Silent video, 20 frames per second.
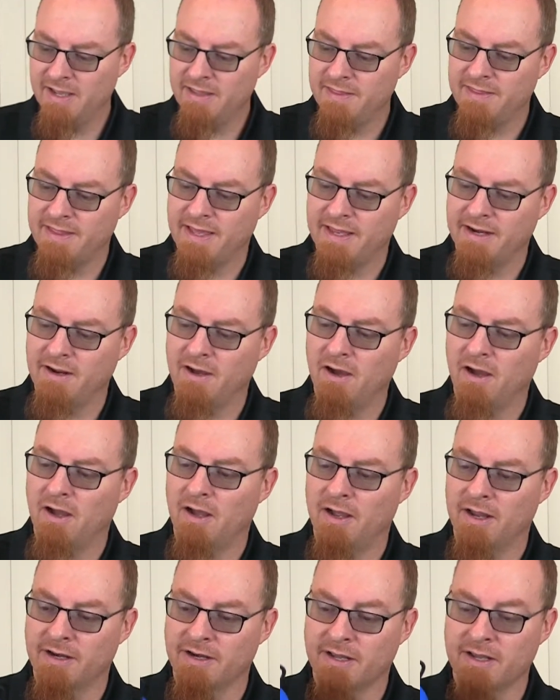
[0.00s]
Then
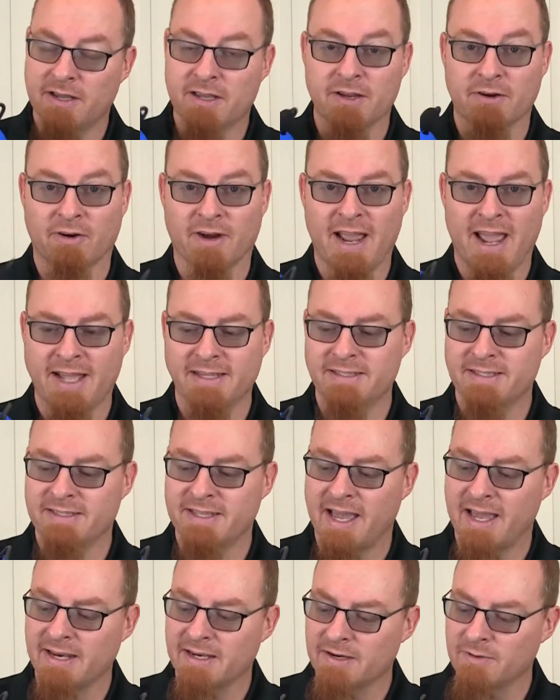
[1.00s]
on your
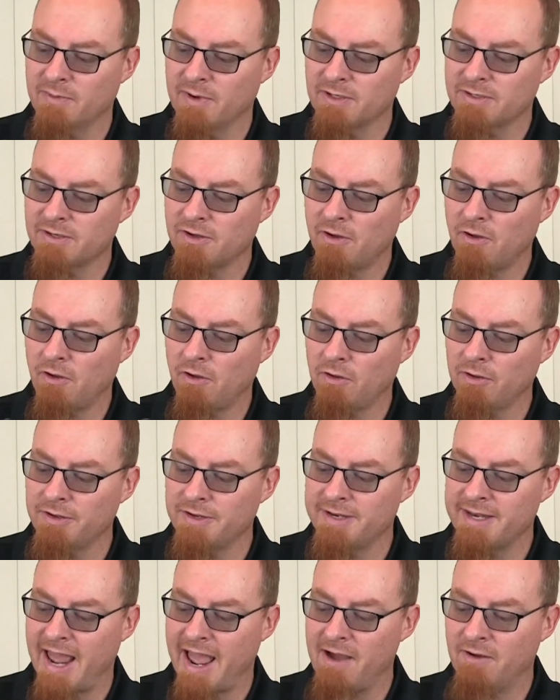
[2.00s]
headset, you want to
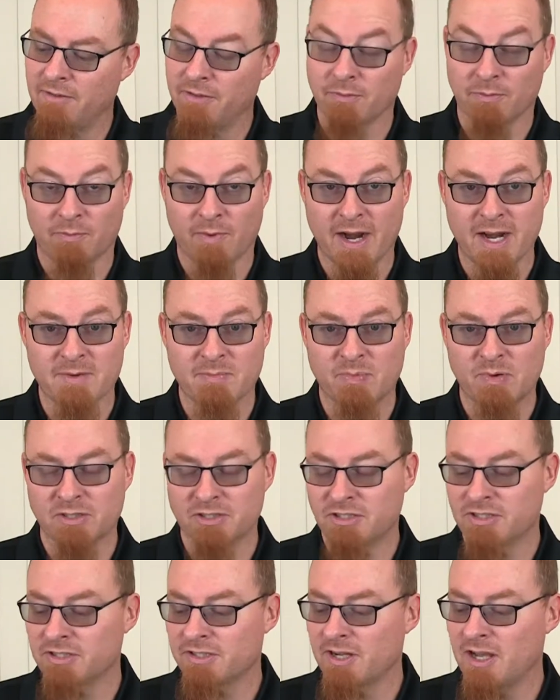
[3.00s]
hold down the right
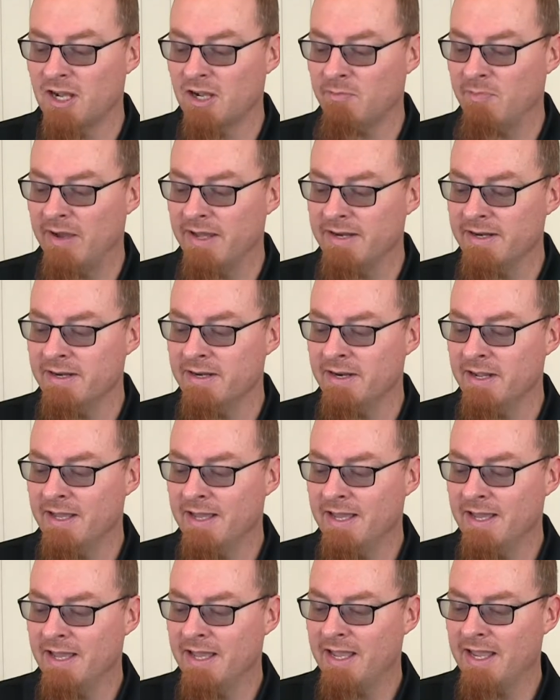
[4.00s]
push-to-talk button
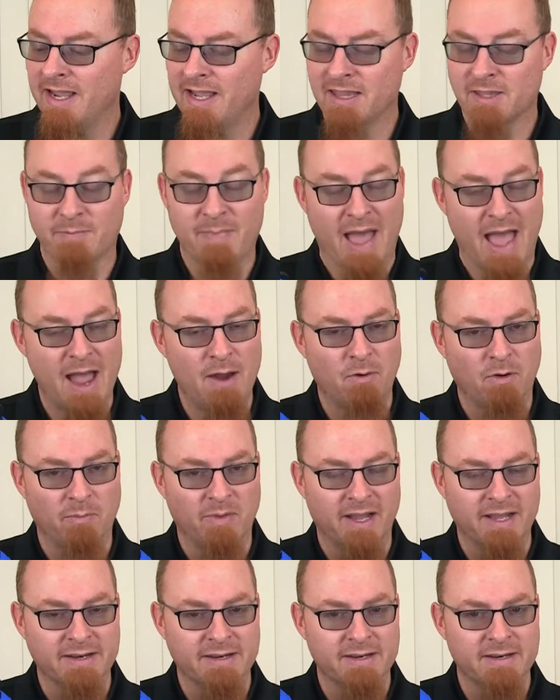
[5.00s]
and the power
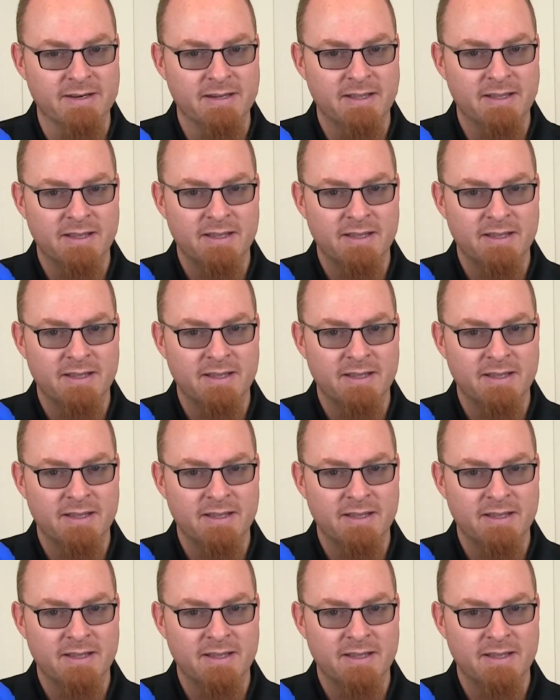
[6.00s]
button